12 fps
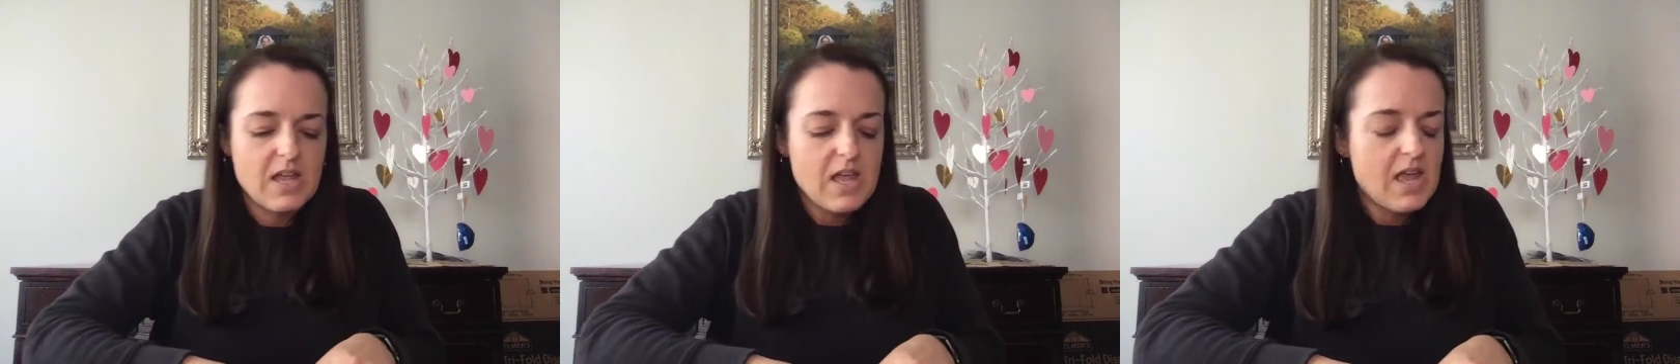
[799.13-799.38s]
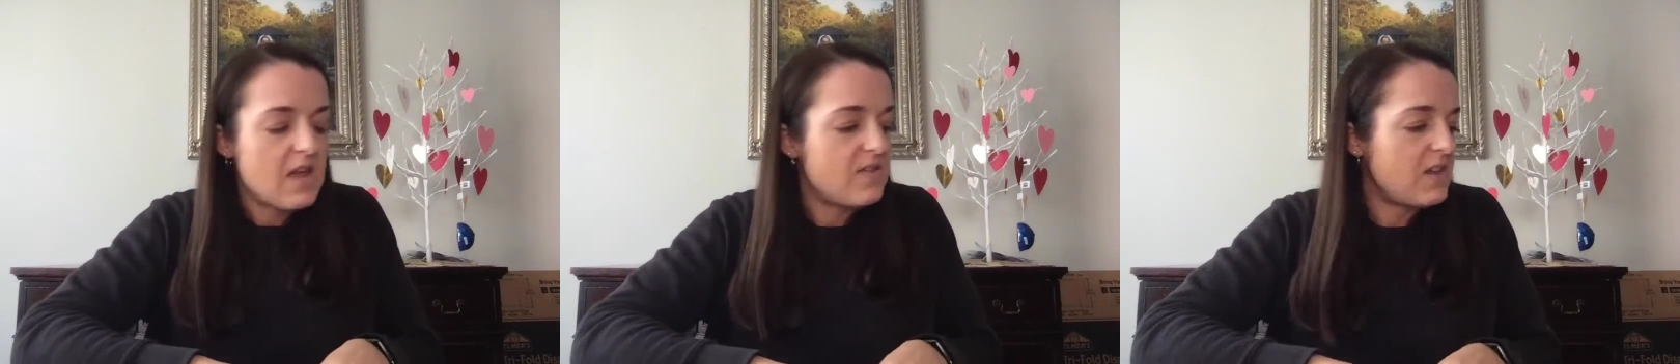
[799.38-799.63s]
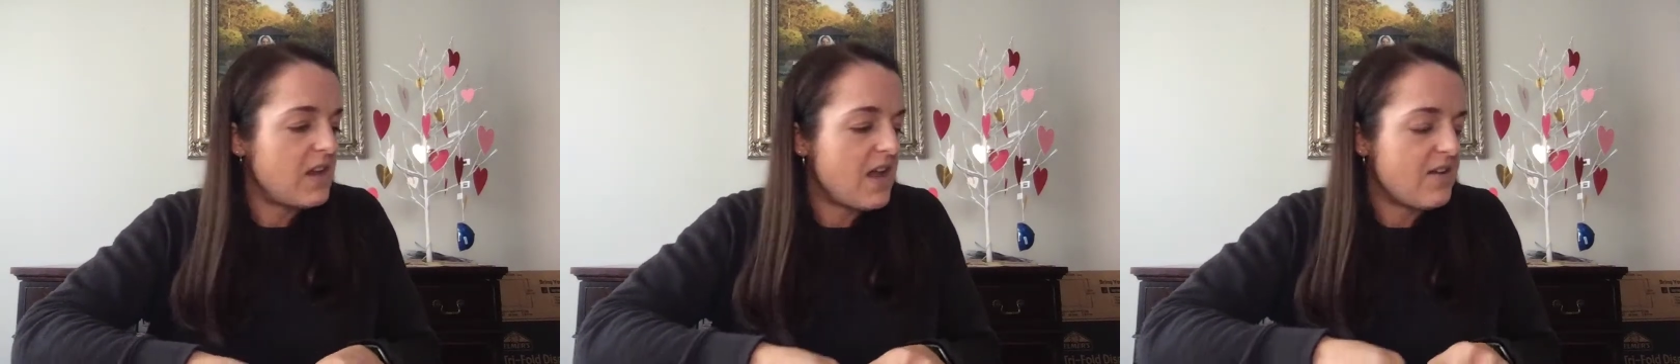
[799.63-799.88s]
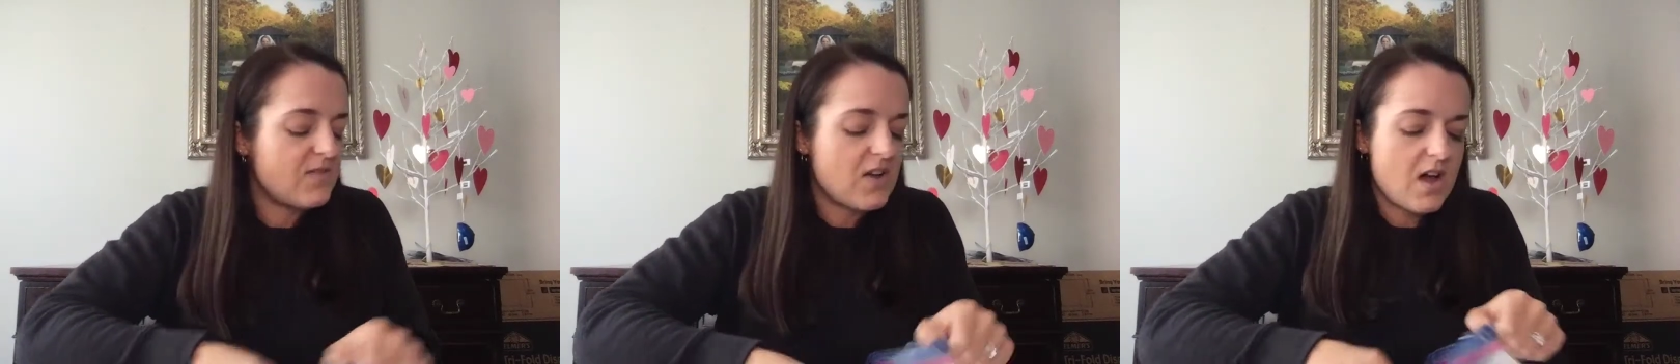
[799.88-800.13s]
And then
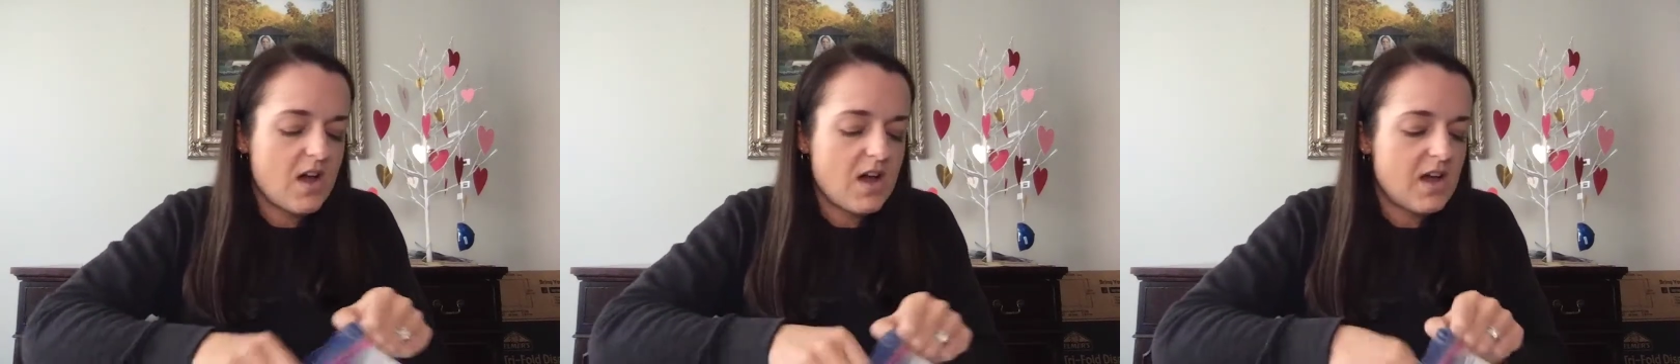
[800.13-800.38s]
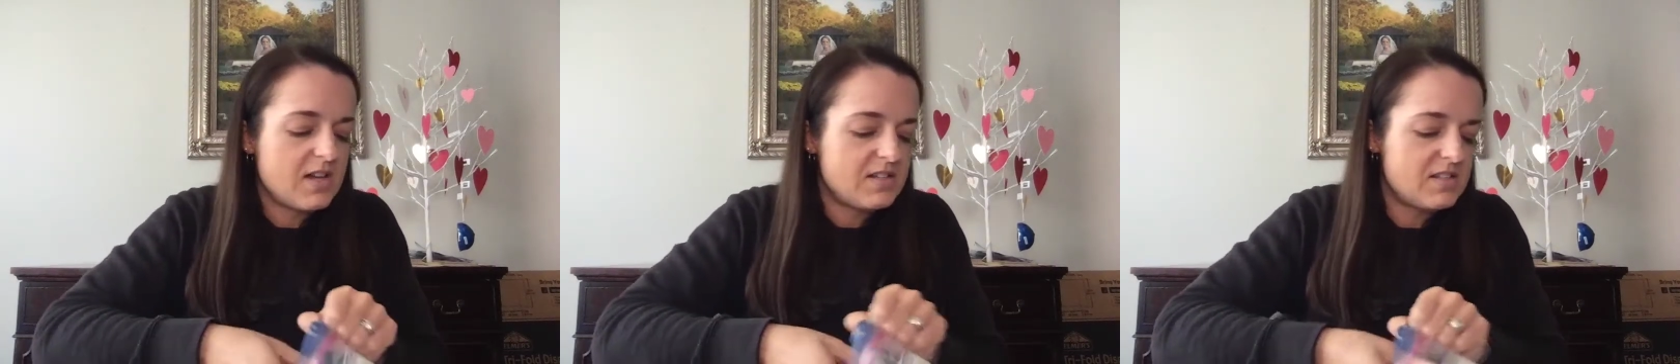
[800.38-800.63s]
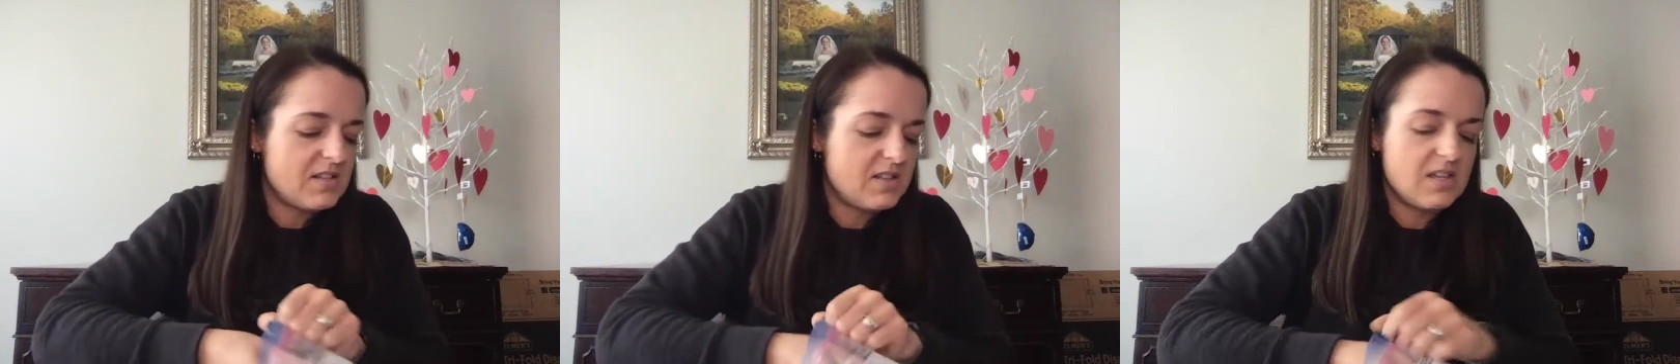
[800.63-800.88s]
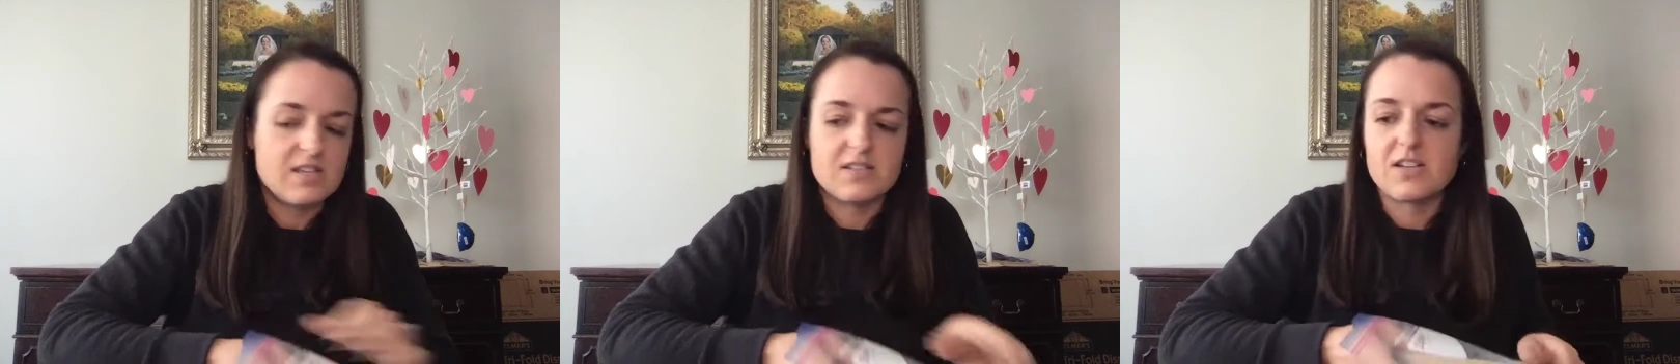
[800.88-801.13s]
I've got
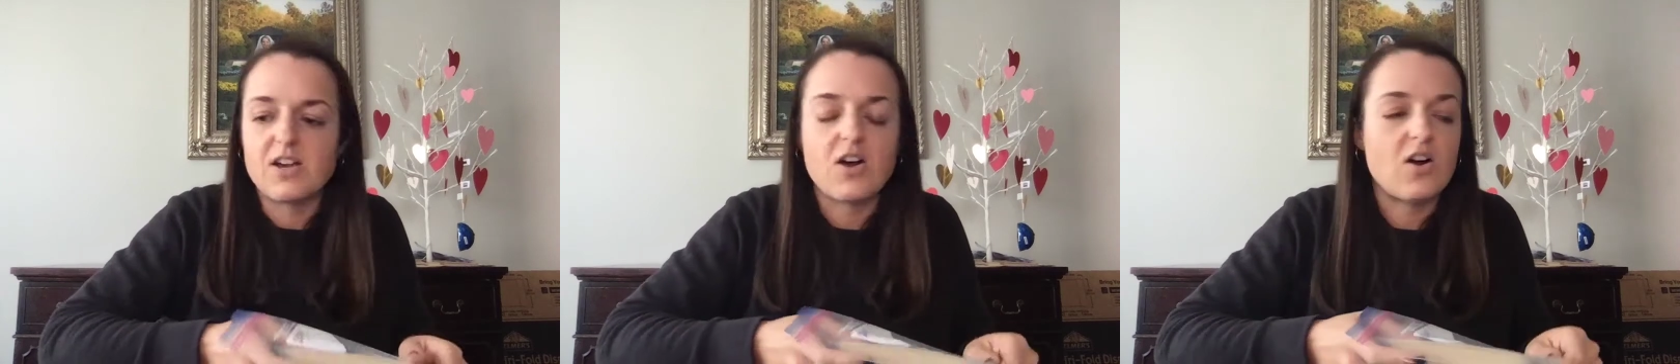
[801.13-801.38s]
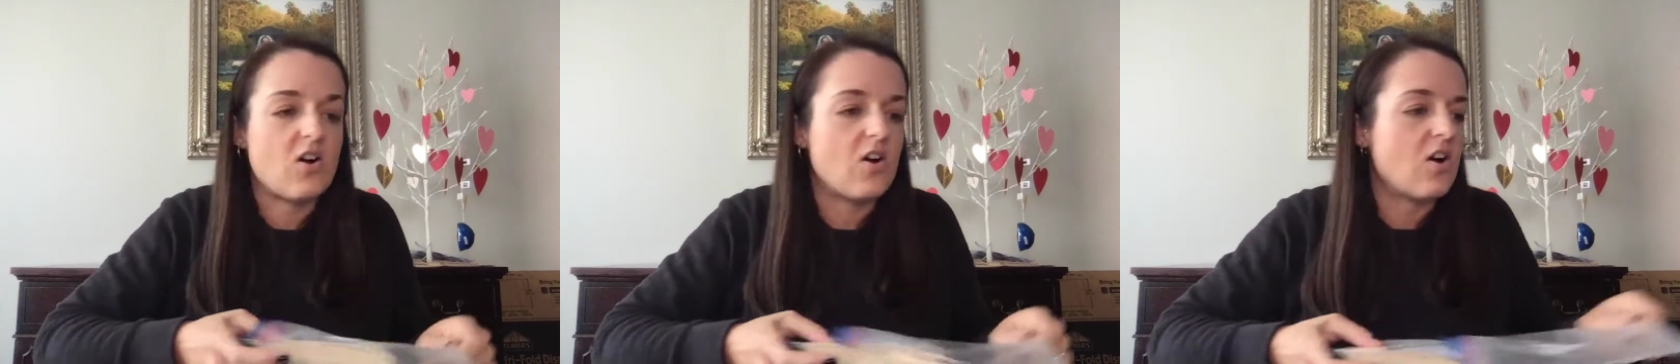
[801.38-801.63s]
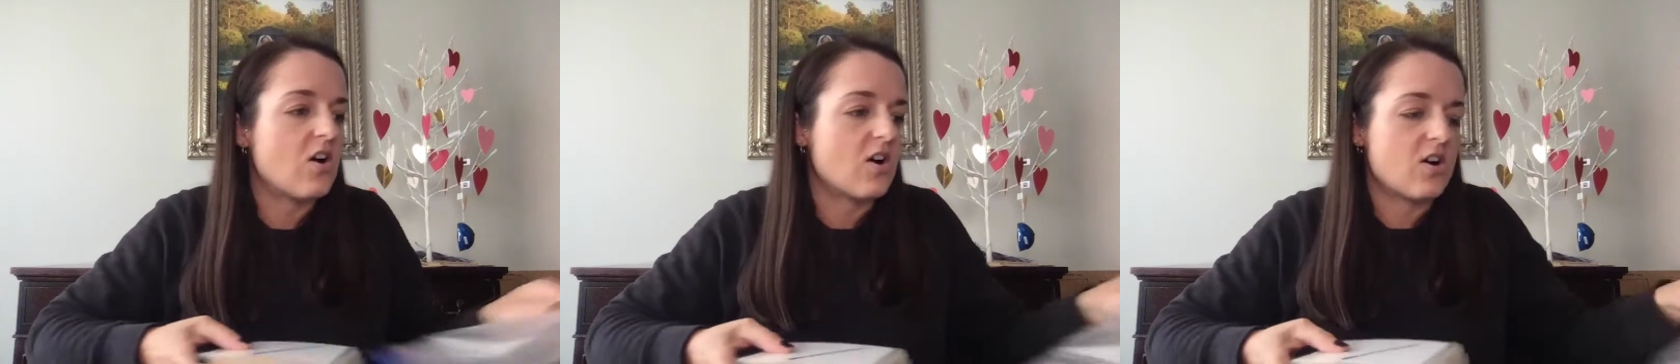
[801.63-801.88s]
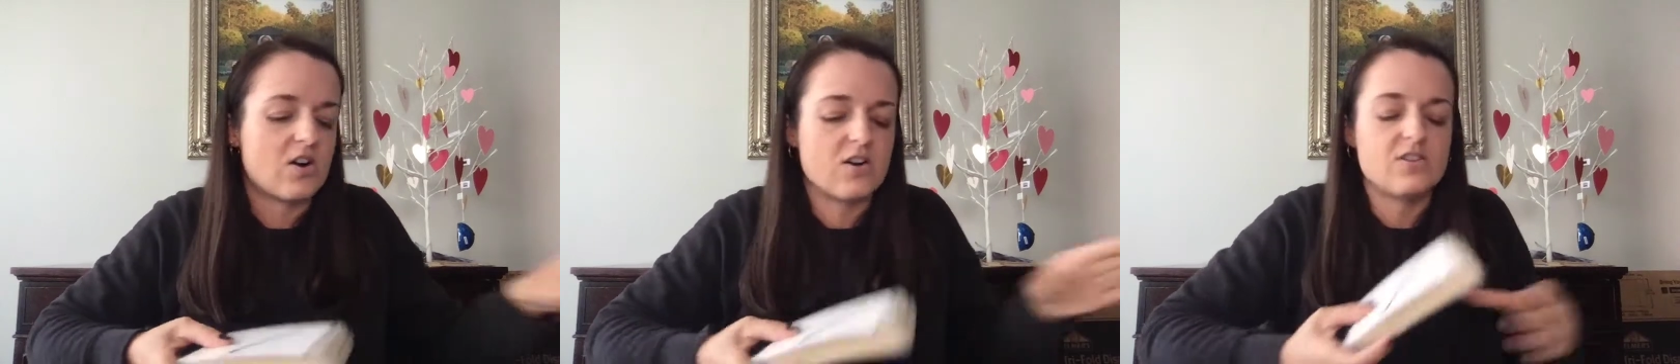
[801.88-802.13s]
these
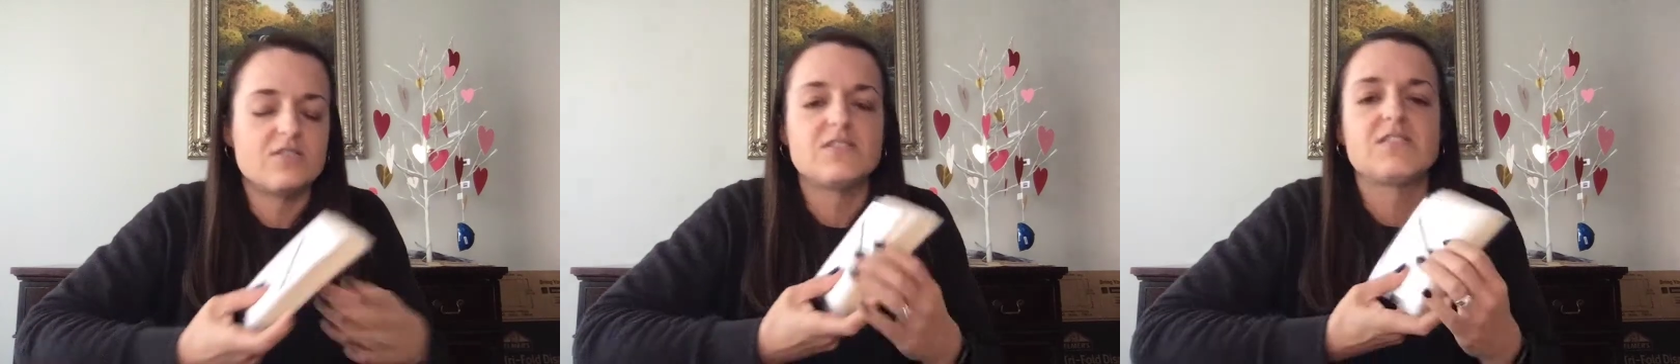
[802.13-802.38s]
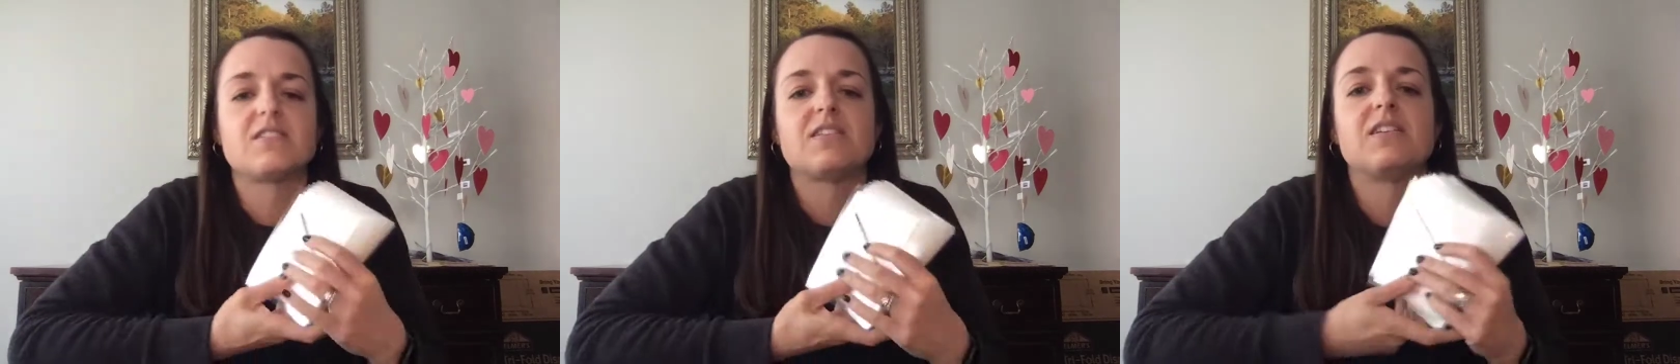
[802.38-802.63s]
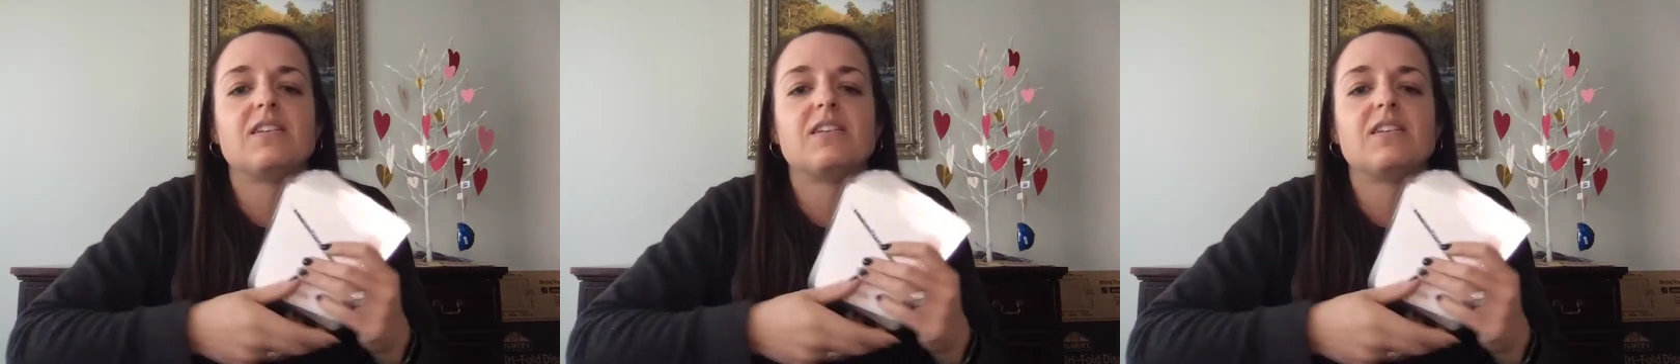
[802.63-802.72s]
cards.